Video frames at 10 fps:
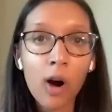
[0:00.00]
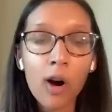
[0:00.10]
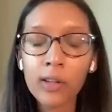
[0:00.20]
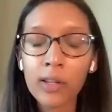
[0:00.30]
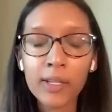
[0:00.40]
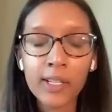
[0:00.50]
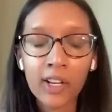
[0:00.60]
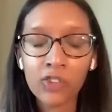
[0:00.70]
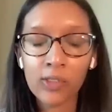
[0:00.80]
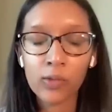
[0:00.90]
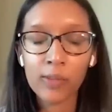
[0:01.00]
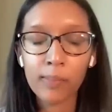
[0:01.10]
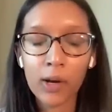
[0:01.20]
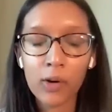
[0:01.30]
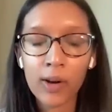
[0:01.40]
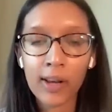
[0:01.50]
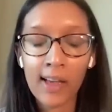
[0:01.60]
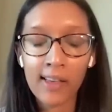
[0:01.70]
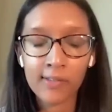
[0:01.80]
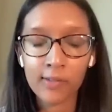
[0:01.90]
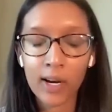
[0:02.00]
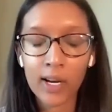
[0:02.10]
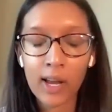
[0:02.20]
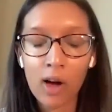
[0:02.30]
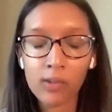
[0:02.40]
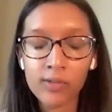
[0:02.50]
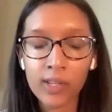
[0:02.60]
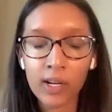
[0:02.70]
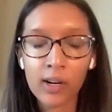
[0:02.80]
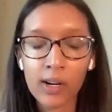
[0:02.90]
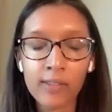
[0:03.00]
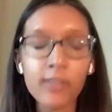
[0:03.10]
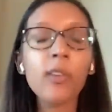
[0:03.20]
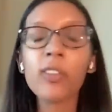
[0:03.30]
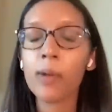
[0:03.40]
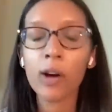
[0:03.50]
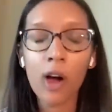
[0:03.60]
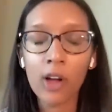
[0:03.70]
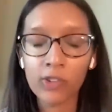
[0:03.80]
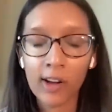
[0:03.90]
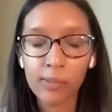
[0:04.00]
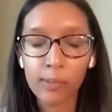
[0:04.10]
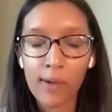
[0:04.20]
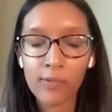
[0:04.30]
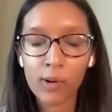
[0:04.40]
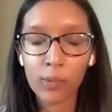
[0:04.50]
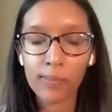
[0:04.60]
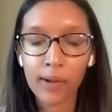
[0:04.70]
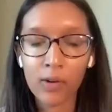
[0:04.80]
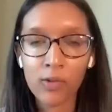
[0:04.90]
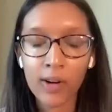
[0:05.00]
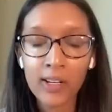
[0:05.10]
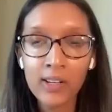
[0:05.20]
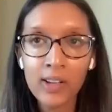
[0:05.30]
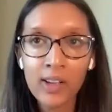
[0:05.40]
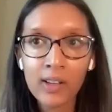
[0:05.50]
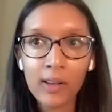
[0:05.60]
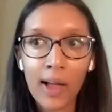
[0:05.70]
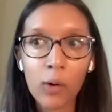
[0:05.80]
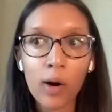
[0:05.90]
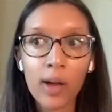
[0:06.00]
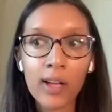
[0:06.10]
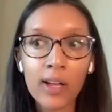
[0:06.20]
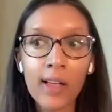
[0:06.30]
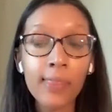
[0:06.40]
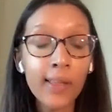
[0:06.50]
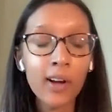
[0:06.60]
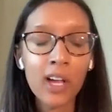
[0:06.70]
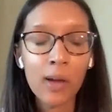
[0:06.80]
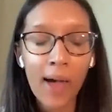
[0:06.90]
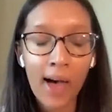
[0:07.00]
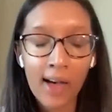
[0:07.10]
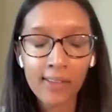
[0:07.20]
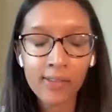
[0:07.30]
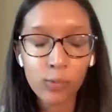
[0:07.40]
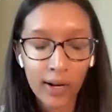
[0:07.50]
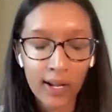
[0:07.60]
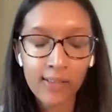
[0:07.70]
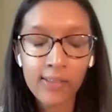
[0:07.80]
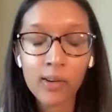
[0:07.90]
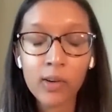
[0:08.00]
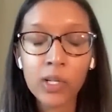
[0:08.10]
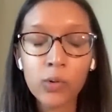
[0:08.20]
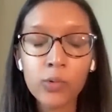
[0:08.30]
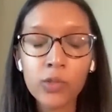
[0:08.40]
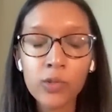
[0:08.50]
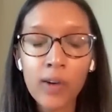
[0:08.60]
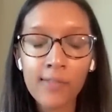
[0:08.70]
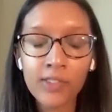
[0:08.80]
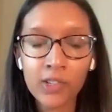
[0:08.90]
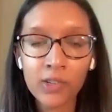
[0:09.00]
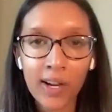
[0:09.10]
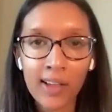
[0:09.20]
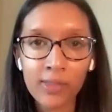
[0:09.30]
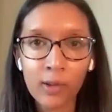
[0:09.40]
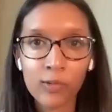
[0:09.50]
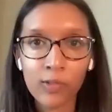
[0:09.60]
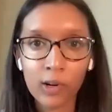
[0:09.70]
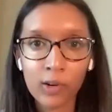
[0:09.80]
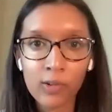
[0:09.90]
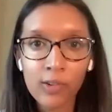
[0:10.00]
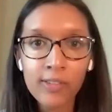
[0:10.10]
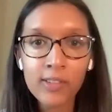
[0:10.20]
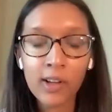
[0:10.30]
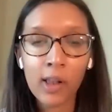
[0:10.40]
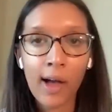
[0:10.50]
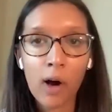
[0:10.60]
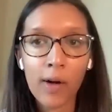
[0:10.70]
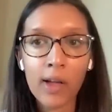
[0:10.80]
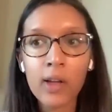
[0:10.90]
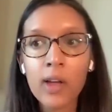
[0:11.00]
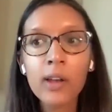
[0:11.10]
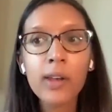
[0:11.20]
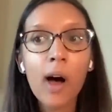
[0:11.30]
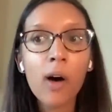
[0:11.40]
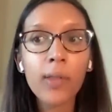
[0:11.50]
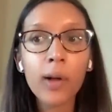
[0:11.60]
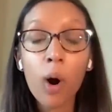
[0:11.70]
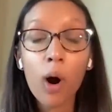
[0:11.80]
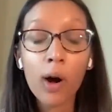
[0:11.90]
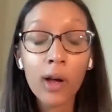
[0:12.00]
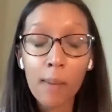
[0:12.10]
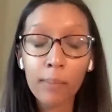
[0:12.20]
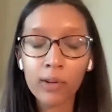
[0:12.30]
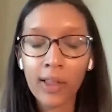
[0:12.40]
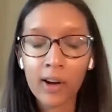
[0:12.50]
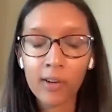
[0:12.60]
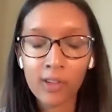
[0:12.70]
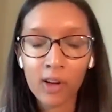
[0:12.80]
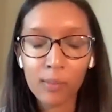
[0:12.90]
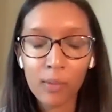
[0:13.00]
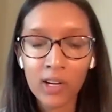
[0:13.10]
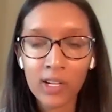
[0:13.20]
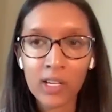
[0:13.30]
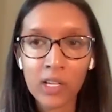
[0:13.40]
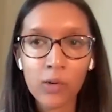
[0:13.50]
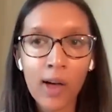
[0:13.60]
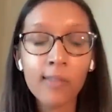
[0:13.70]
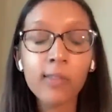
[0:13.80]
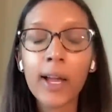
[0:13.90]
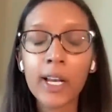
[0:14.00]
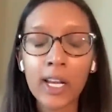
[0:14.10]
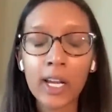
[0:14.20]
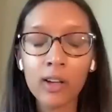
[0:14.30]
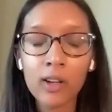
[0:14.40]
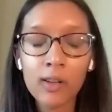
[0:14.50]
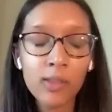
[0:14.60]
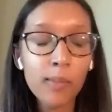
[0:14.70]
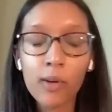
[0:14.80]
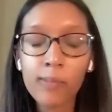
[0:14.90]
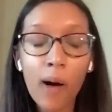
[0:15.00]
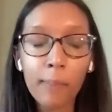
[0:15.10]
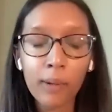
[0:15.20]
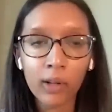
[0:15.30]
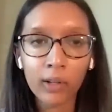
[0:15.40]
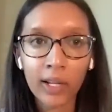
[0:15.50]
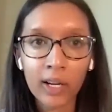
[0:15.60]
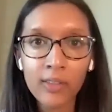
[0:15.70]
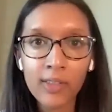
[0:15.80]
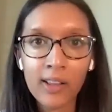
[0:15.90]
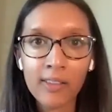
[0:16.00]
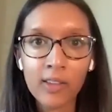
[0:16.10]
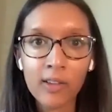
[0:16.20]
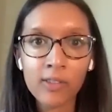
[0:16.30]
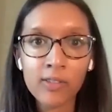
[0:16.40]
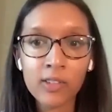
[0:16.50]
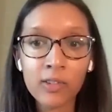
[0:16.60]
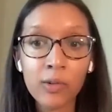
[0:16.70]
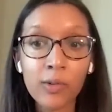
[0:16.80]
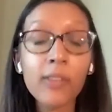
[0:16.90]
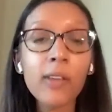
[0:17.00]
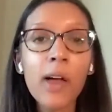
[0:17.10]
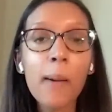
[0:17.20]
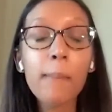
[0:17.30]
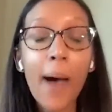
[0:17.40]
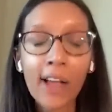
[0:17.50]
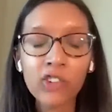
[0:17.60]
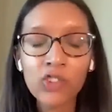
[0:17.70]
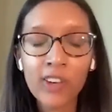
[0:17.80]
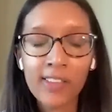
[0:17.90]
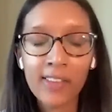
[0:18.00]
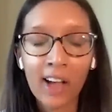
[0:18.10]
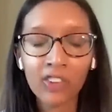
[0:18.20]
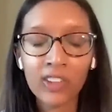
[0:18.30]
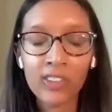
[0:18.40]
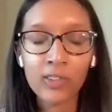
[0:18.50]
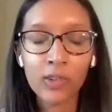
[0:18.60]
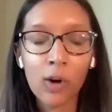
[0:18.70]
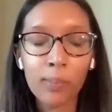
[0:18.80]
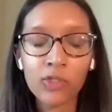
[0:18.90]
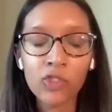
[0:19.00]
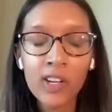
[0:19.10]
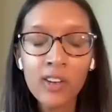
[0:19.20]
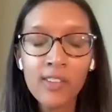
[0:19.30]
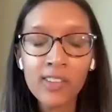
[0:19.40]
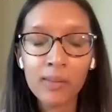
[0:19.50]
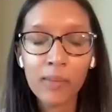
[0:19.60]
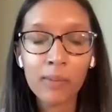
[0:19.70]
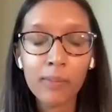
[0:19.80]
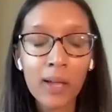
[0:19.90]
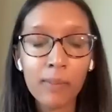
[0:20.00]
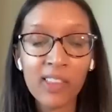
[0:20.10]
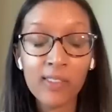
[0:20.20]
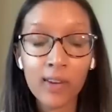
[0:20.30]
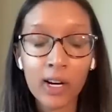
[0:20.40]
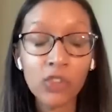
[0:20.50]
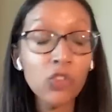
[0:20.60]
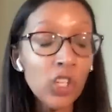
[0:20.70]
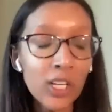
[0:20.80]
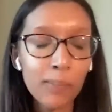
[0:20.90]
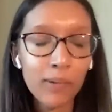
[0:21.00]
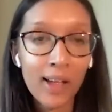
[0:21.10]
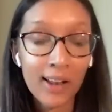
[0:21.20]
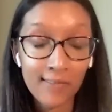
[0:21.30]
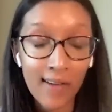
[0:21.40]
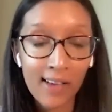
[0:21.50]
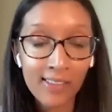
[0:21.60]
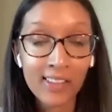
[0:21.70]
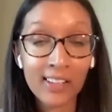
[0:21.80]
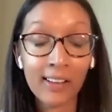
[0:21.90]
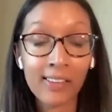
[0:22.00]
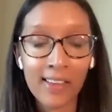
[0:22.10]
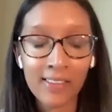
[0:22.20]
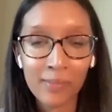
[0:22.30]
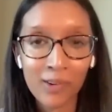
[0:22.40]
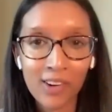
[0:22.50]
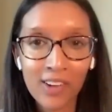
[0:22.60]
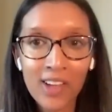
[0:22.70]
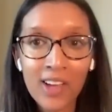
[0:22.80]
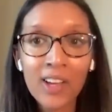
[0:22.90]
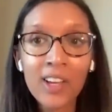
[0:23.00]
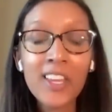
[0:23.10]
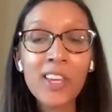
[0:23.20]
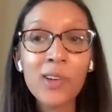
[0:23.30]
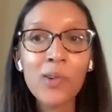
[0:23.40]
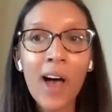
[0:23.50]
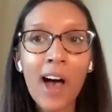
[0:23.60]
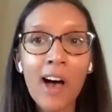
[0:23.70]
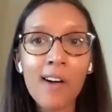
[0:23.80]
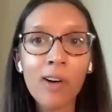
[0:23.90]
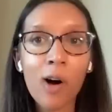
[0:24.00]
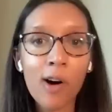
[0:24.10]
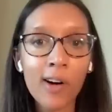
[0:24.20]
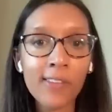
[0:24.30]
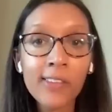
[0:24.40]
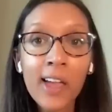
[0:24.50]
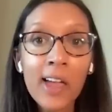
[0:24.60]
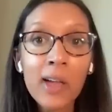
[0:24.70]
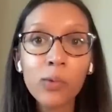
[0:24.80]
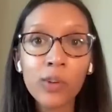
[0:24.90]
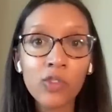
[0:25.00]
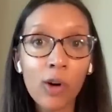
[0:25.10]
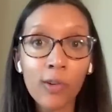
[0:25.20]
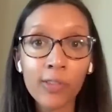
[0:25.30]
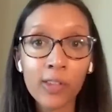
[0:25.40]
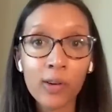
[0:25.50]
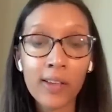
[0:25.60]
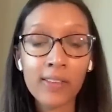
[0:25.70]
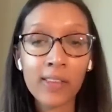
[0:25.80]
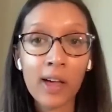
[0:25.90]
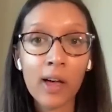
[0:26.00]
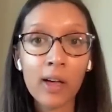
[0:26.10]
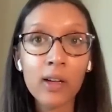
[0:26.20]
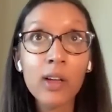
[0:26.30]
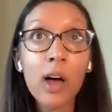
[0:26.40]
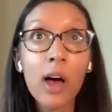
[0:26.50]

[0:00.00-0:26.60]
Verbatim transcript: there are limitations with Bitcoin as of right now. There is no smart contracts platform with Bitcoin like what Ethereum has, right? So you do have to create those verticals to allow it. Now, there are a couple layers on market. You have Lightning, the most popular layer that is used to batch transactions through open channels and make payments very cheap and fast and accessible. You have RSK, which also is a,